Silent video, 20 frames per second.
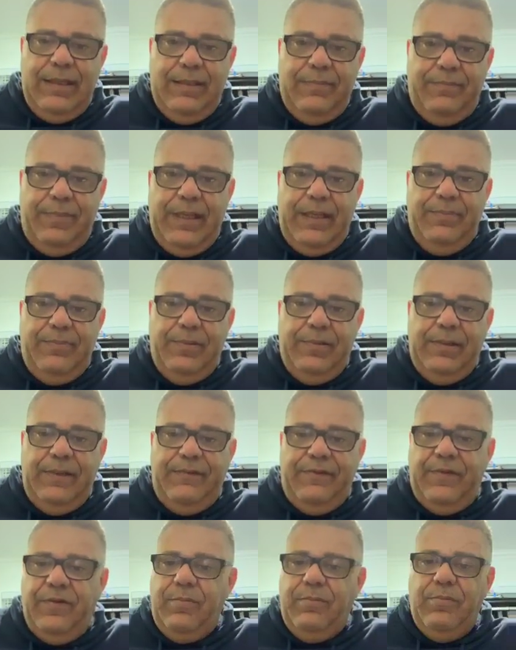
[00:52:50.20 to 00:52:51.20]
people,
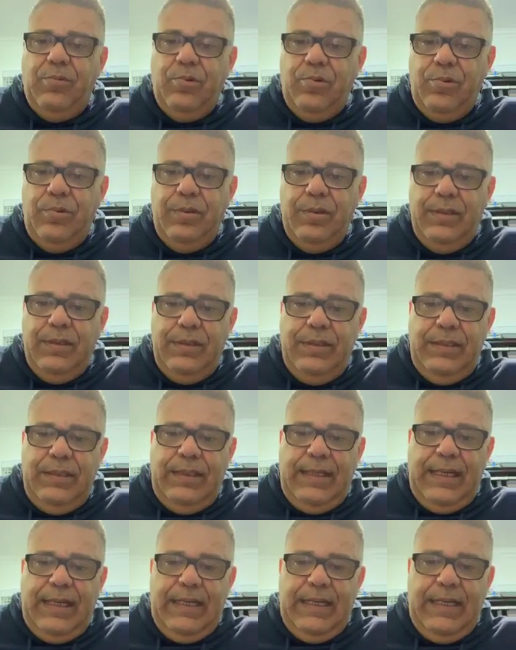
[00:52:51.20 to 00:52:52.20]
if not more,
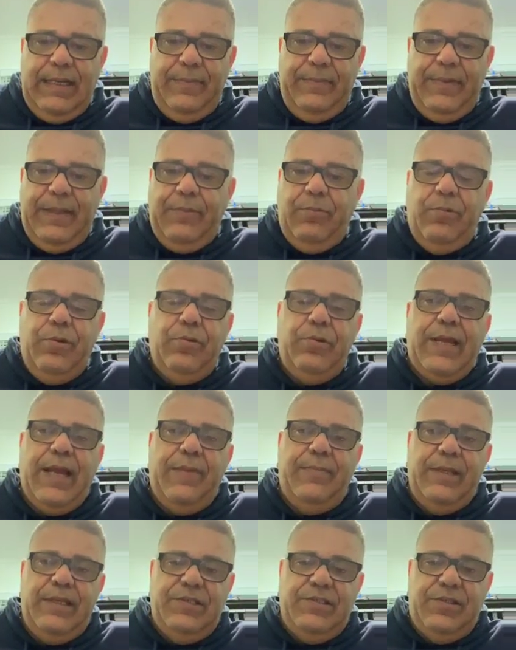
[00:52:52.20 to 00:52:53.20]
that will
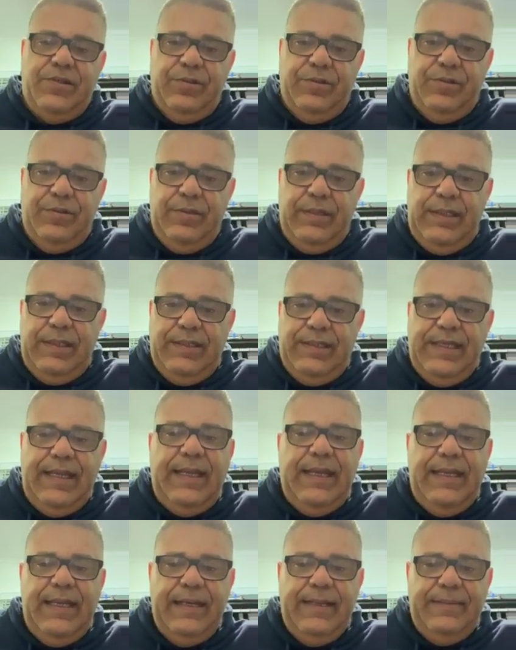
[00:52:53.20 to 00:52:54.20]
come into
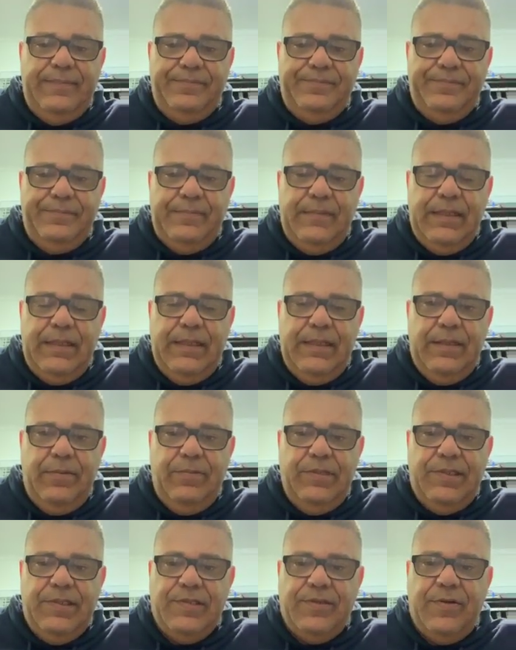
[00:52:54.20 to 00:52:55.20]
here,
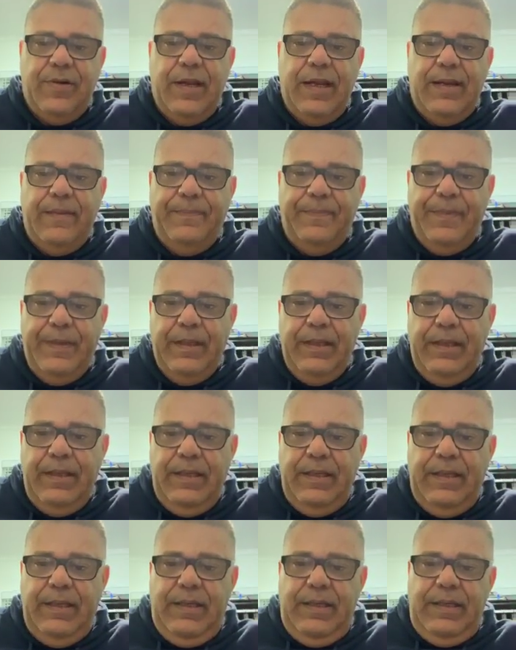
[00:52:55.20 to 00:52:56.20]
which is great.
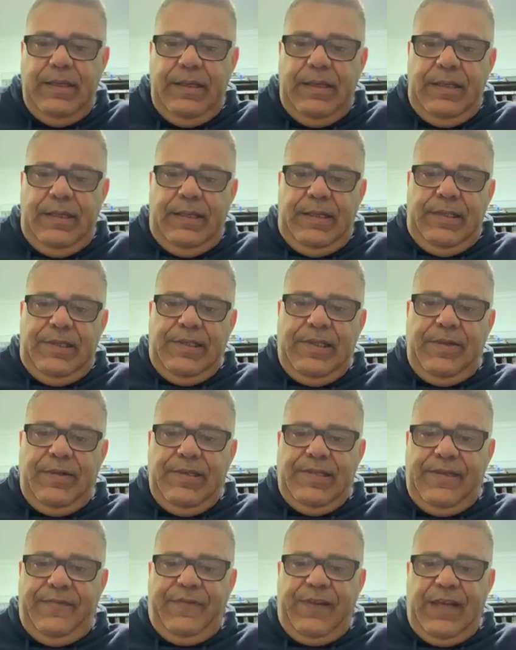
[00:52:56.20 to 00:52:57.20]
So
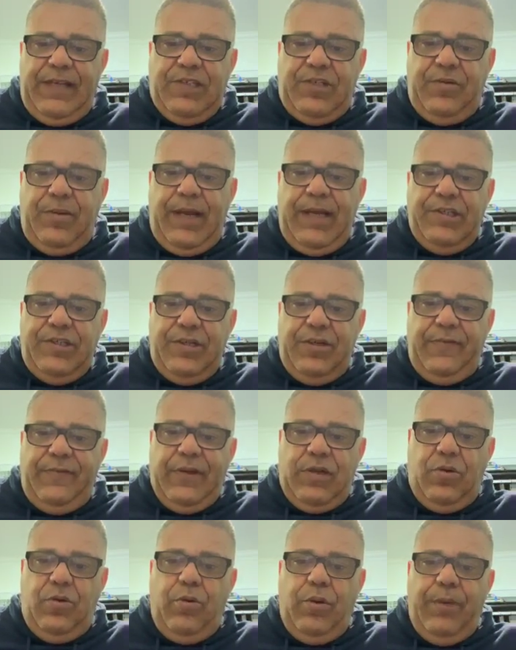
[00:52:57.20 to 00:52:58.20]
is the fluctuation of a
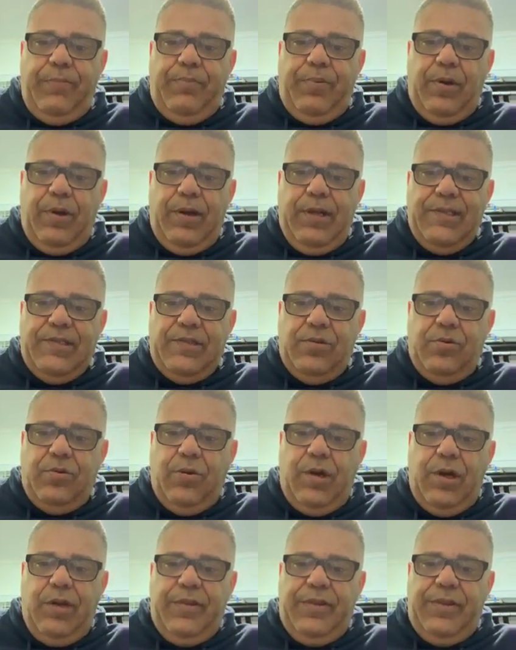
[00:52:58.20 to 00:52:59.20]
coin price or
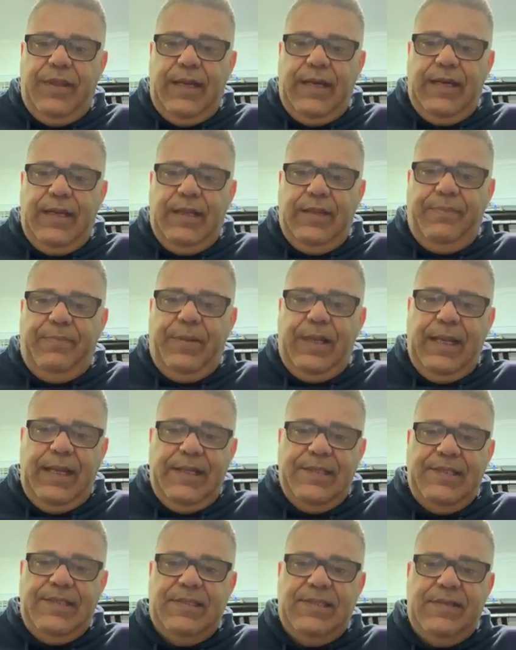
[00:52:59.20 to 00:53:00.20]
growth another
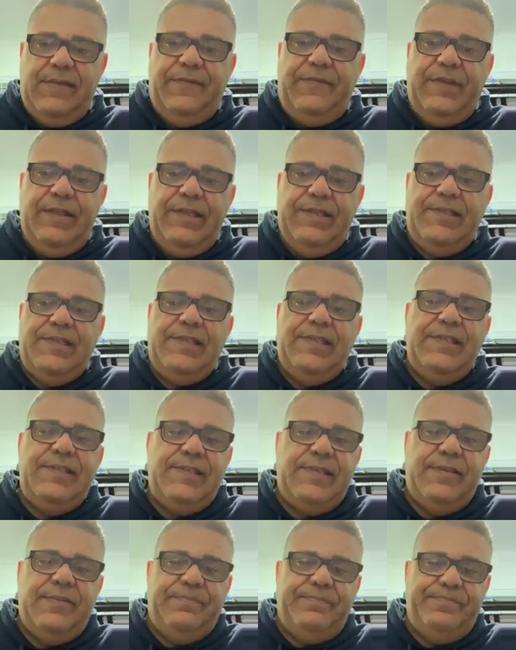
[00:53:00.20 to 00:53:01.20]
plus for this
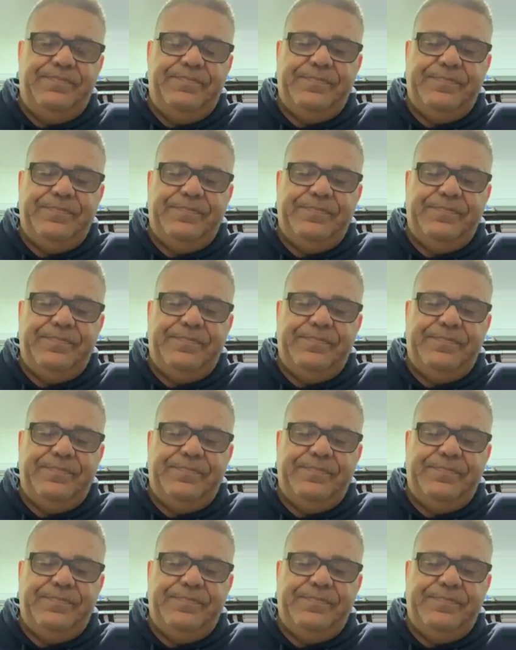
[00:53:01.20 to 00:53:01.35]
system?